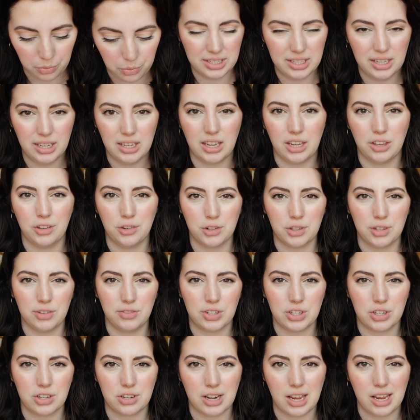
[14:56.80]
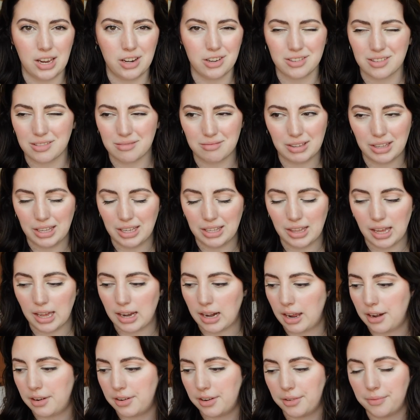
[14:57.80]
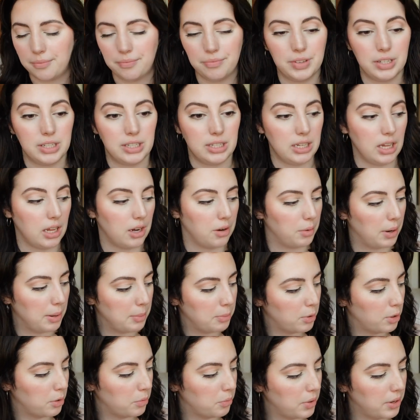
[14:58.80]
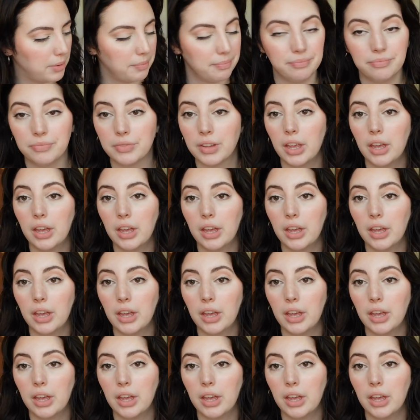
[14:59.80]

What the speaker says: is it Killers of a Certain Age or something like that? I don't know, the Deanna Rayborn one.